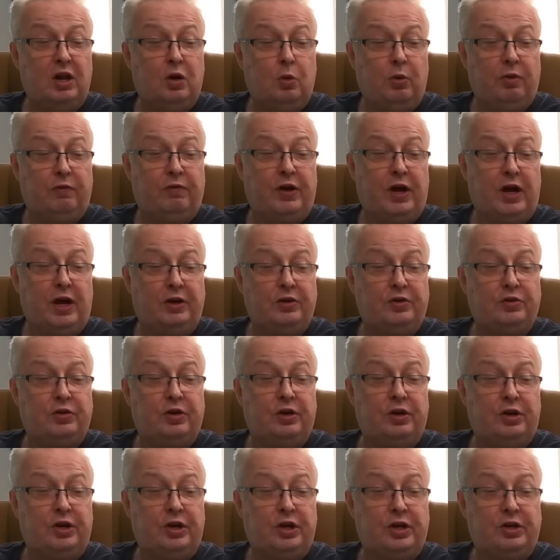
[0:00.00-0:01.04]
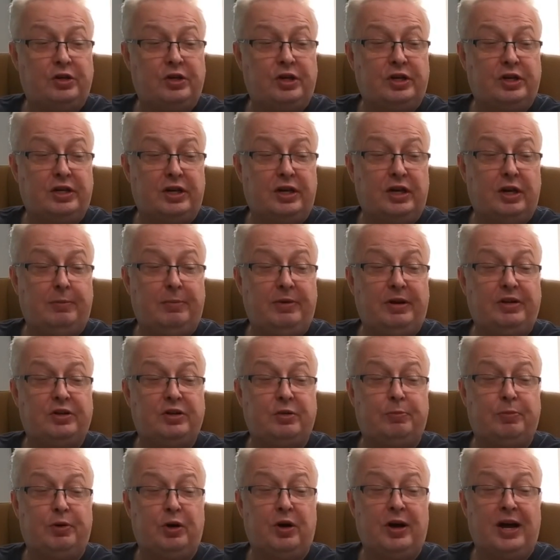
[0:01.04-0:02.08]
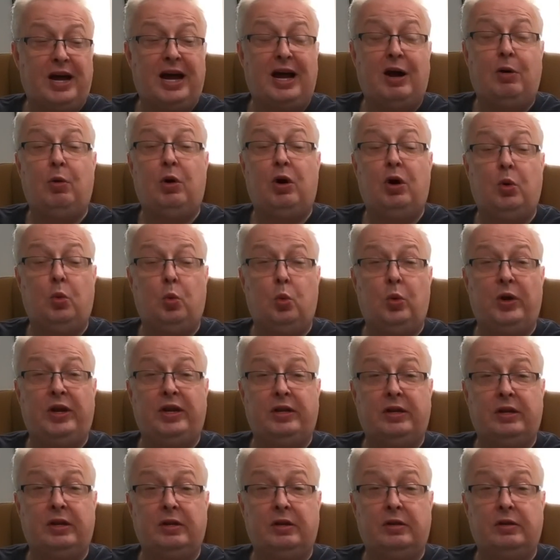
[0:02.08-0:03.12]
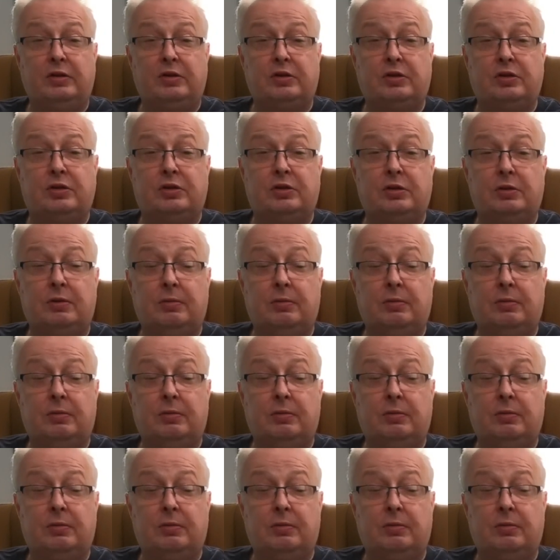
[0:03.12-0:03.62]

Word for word: with 130 km per hour winds.